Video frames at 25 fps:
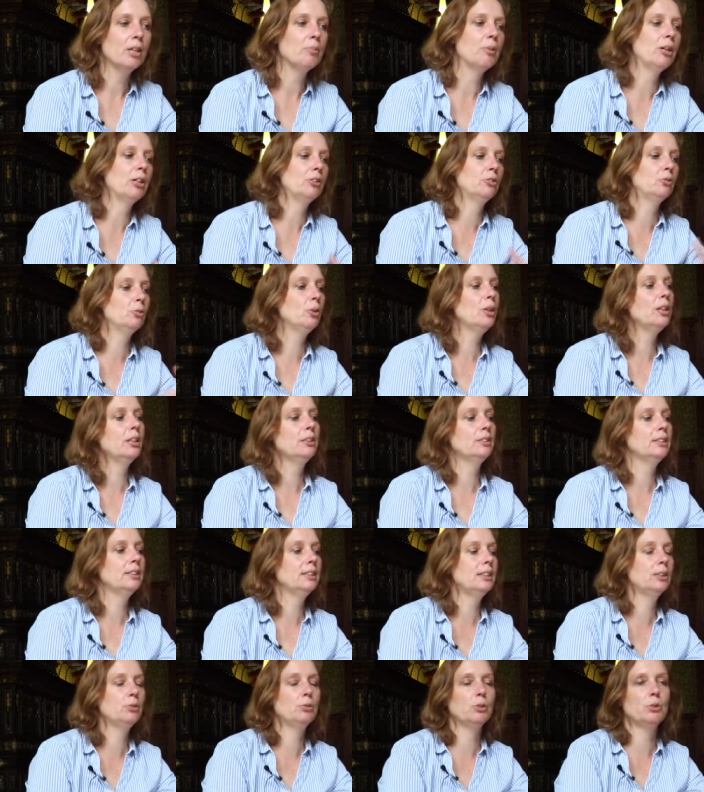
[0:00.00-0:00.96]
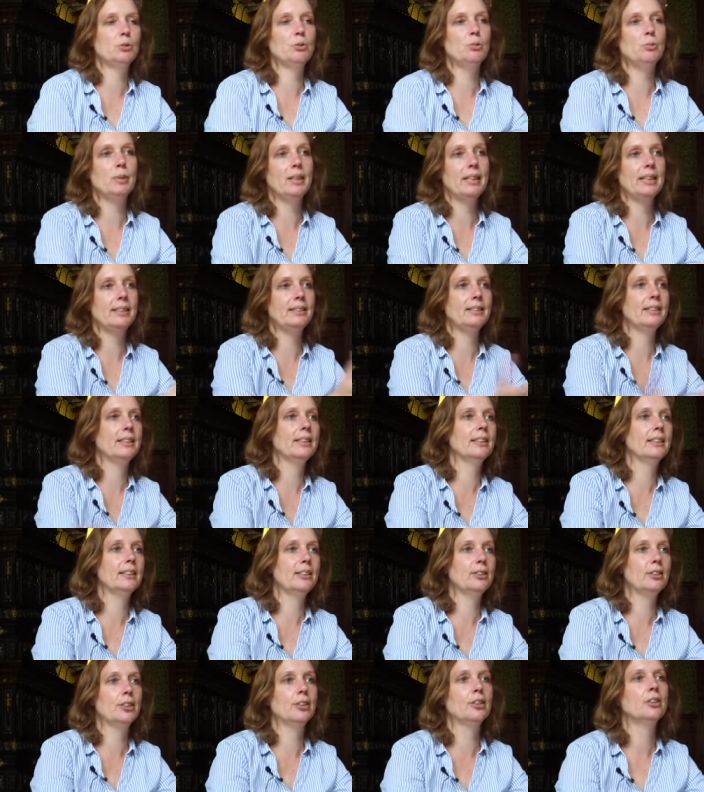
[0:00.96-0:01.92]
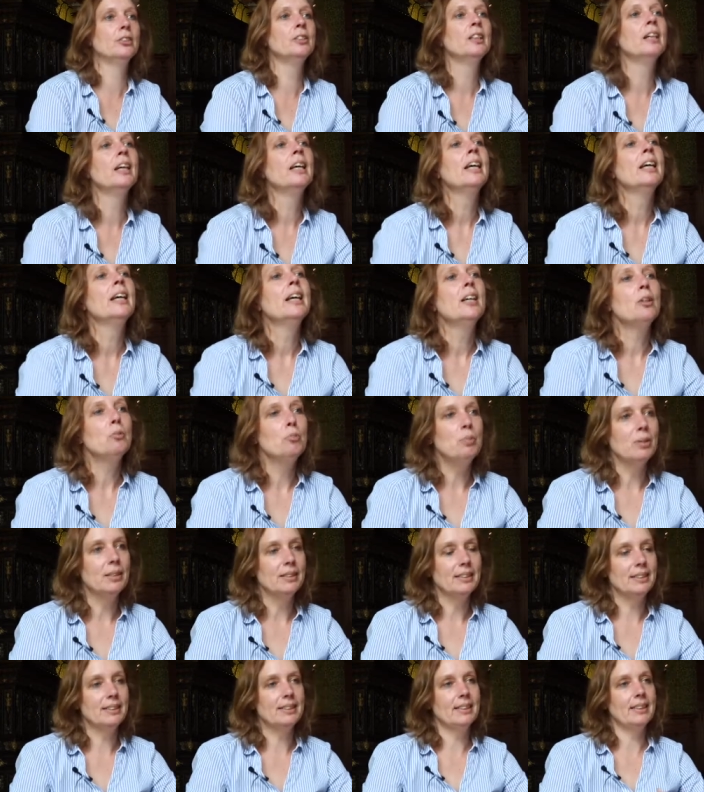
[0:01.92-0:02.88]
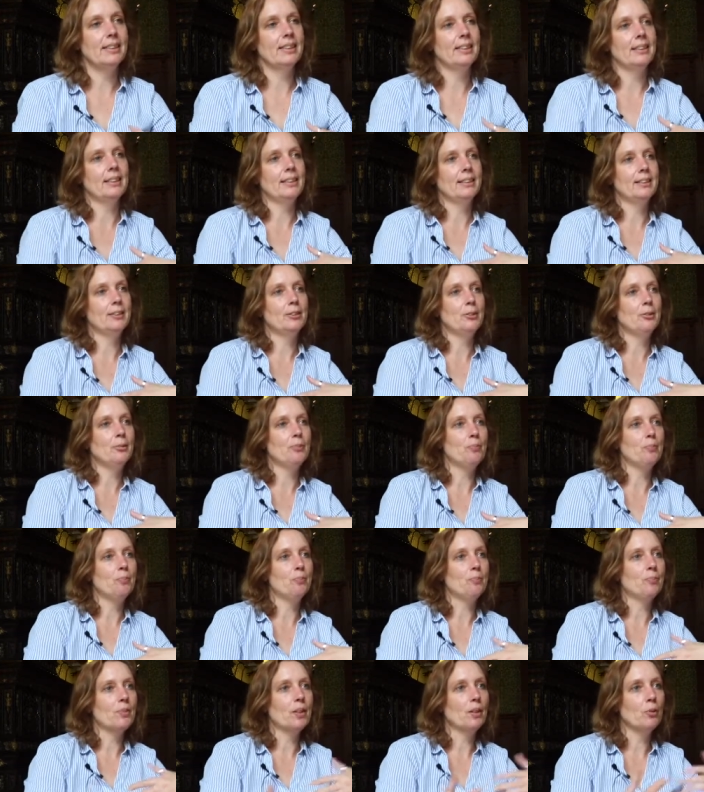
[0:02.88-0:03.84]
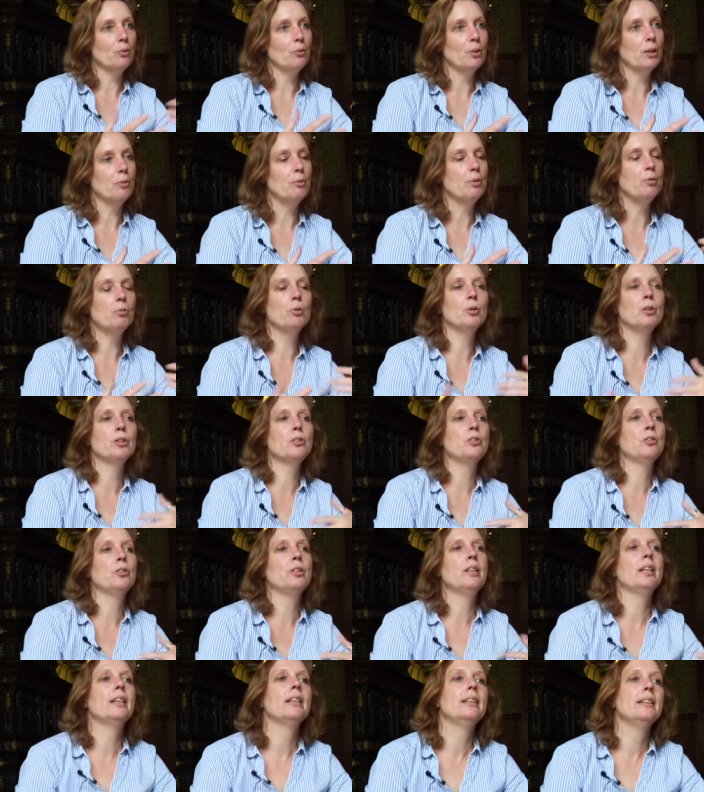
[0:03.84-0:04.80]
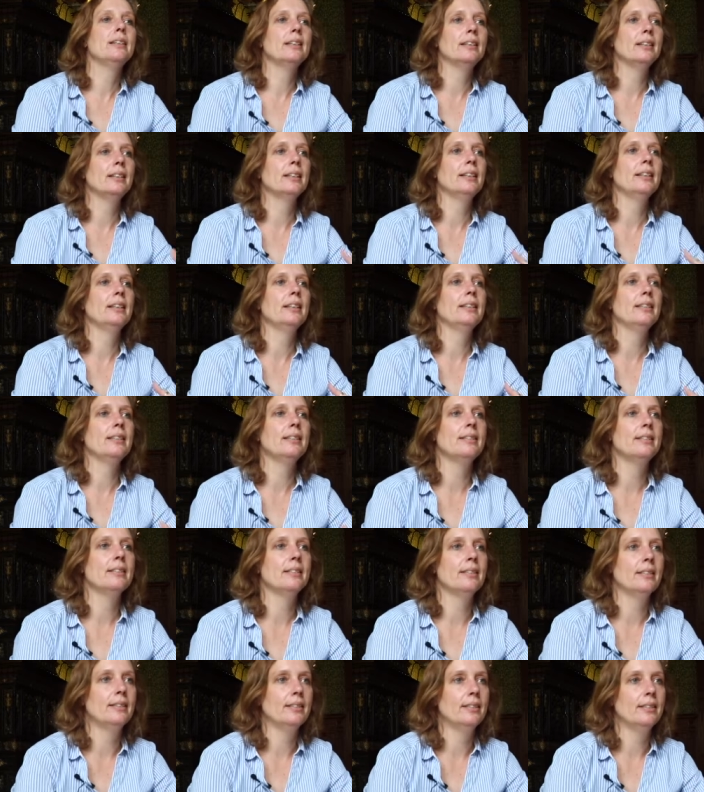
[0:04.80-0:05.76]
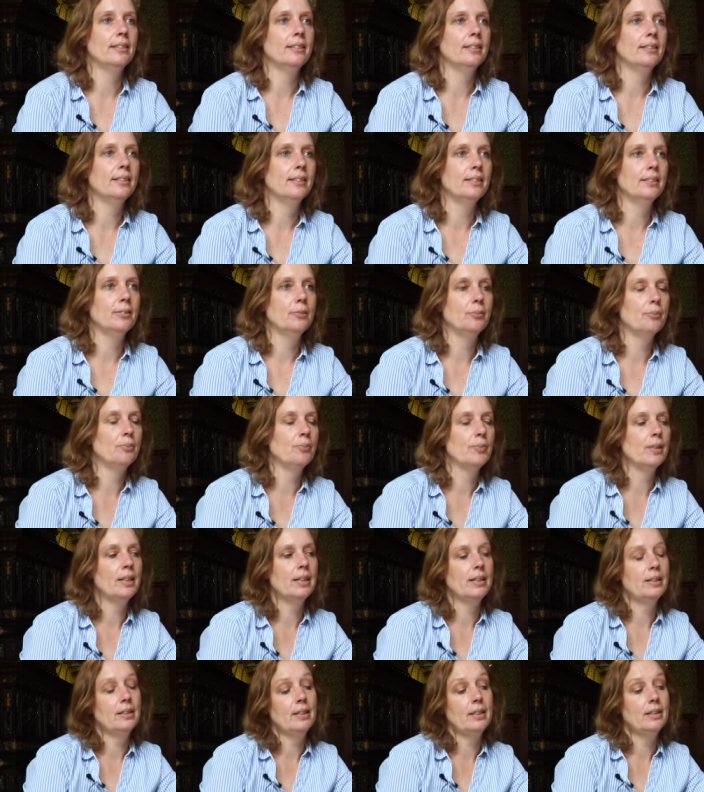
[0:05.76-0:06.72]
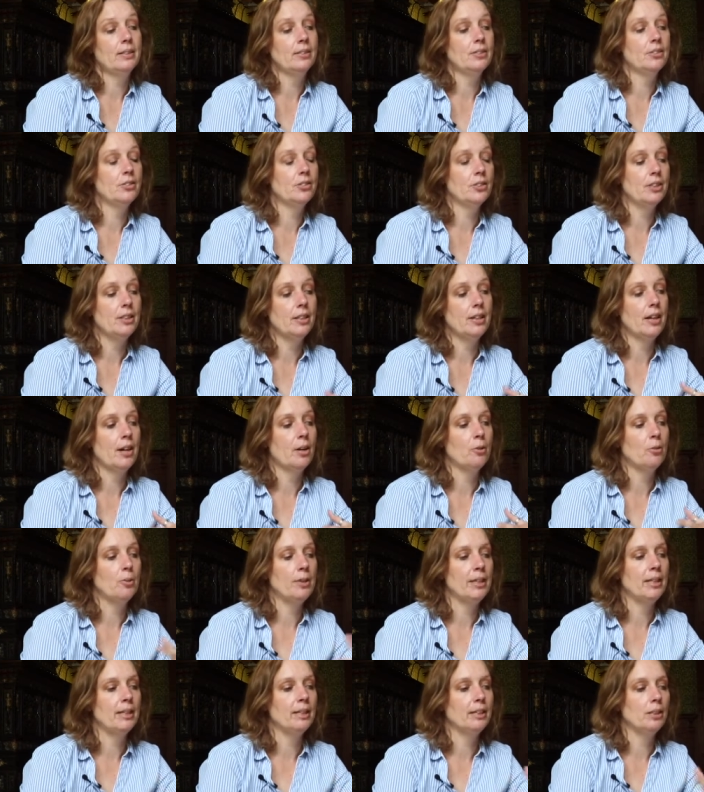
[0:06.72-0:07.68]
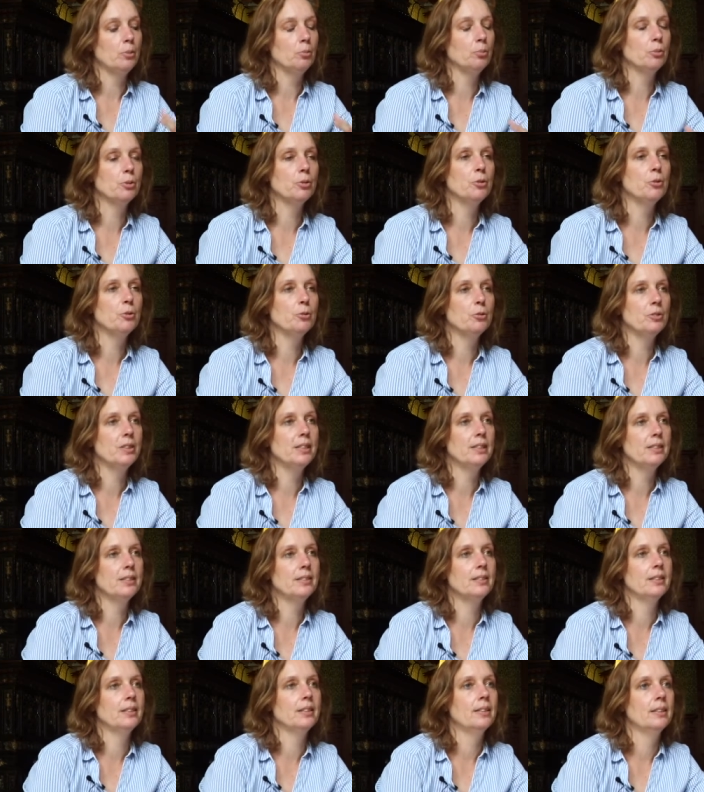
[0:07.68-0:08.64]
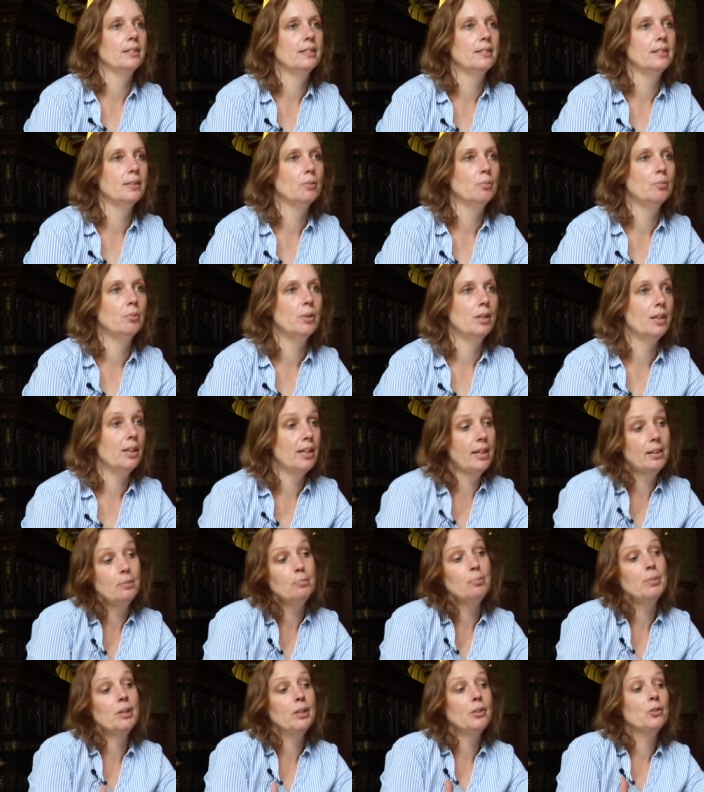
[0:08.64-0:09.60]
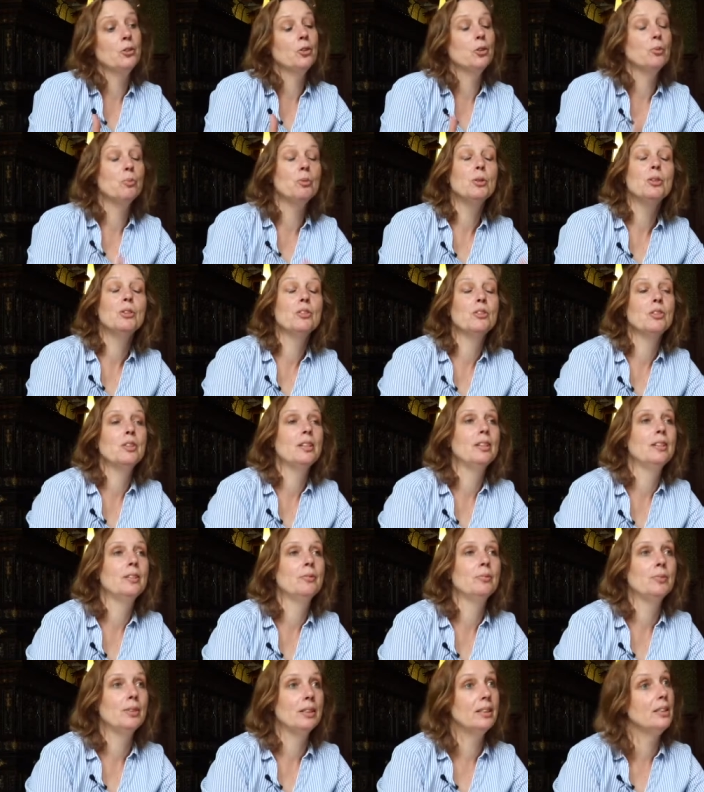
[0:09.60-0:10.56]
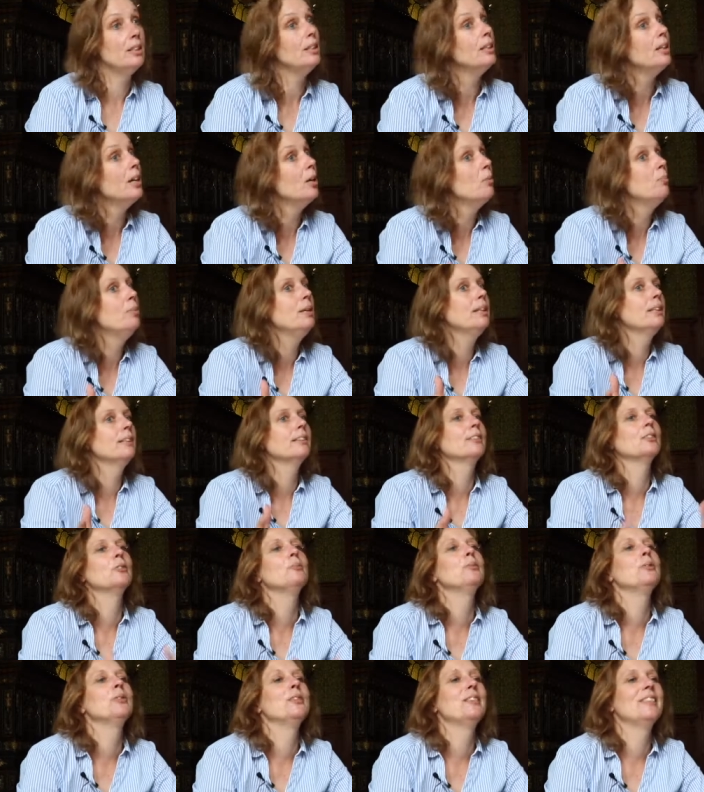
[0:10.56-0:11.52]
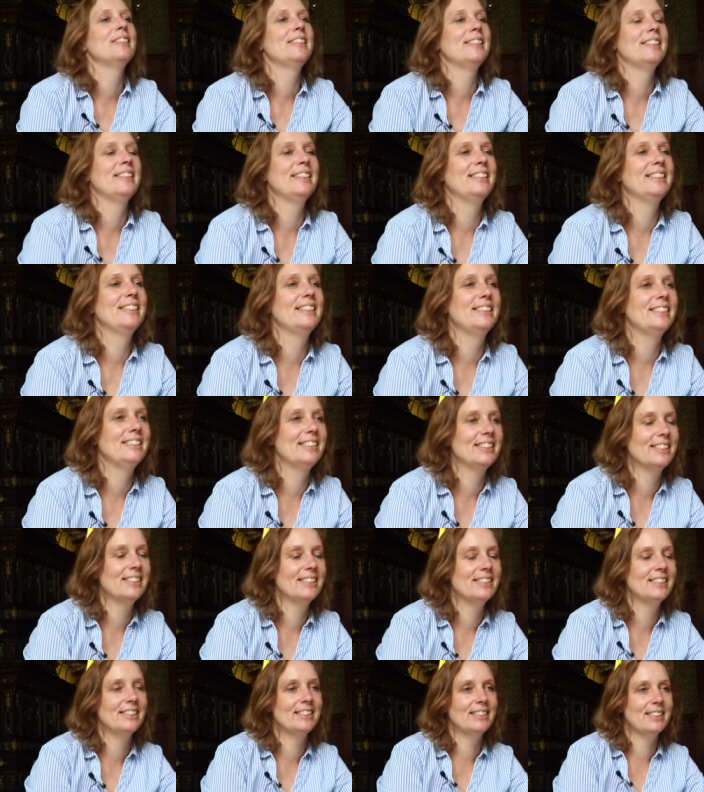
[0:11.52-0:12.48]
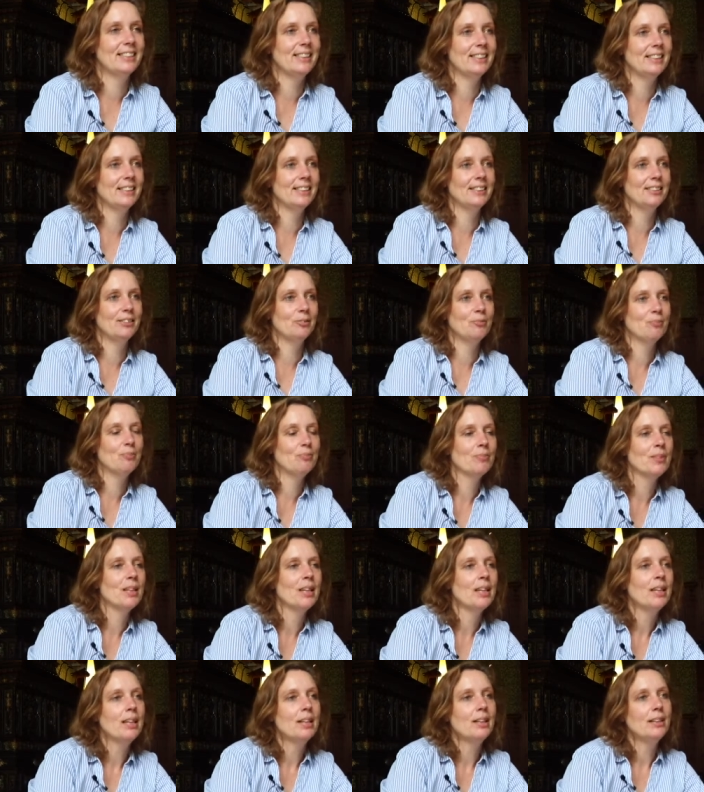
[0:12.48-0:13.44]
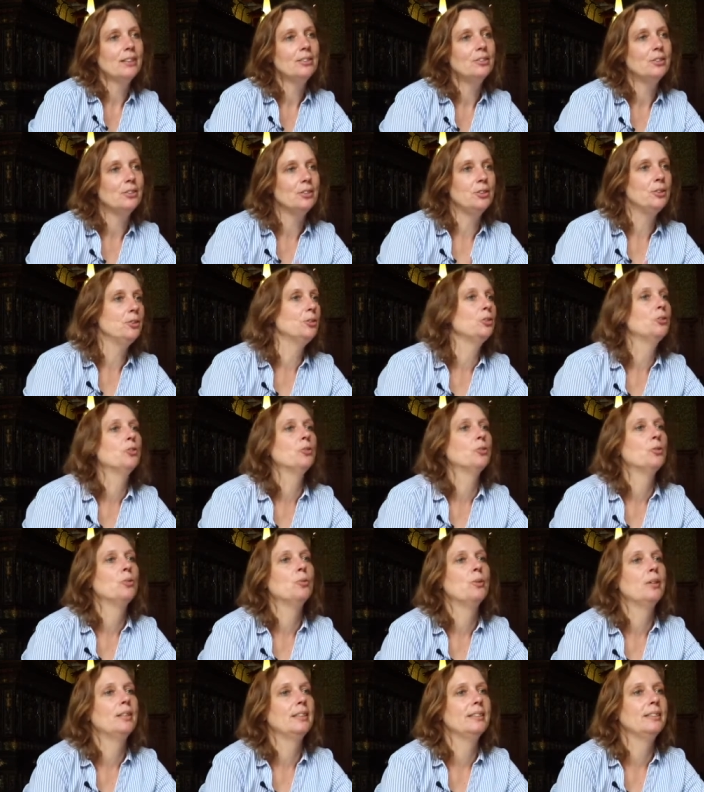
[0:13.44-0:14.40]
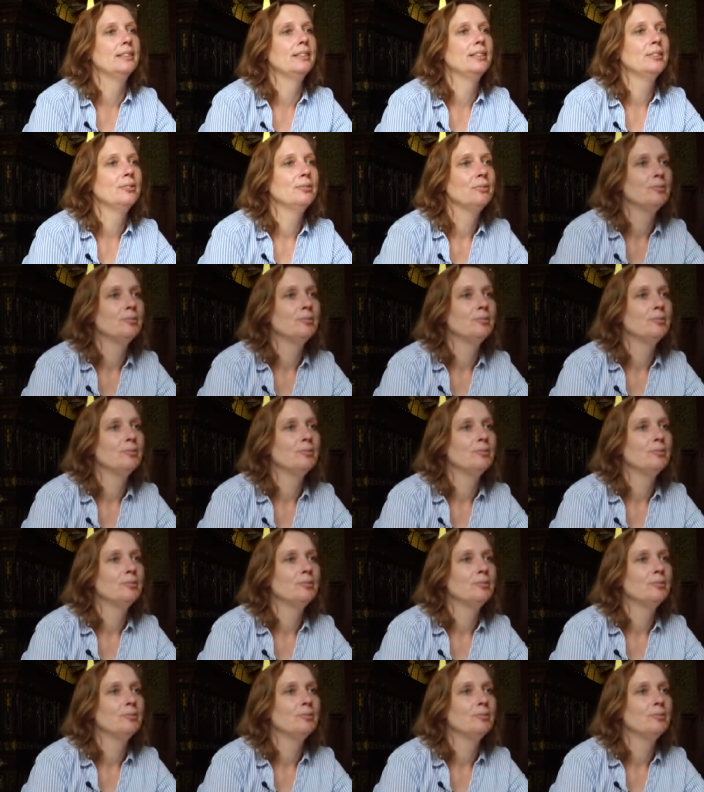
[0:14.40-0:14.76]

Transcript: about well this is what we made here you go but um, where we work together and, uh, and and see how we can improve this and and build a community a bigger community than just uh, the usual one